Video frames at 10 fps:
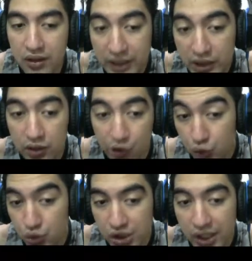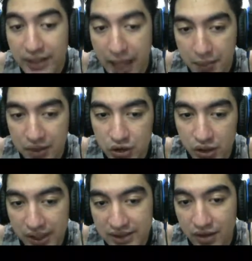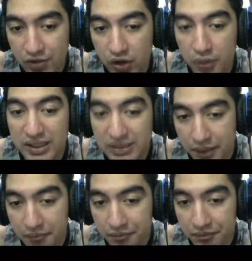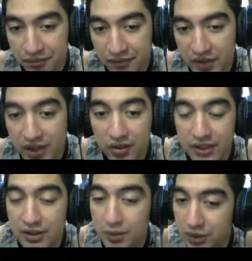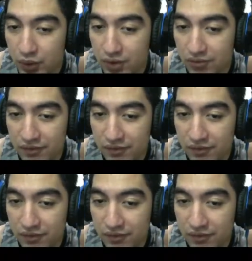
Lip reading: deal huge damage to lessen the farming time here in DB12.